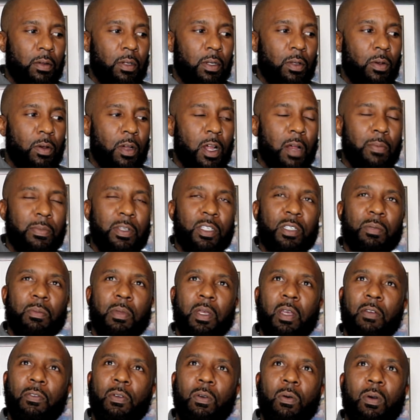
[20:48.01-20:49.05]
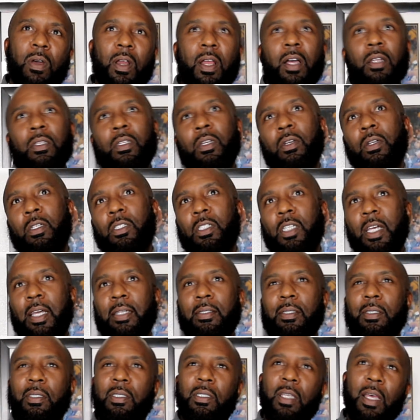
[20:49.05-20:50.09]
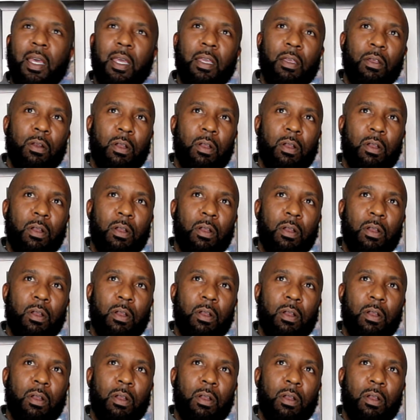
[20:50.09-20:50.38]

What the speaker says: Lil Herman Smith going out there to Jackson State.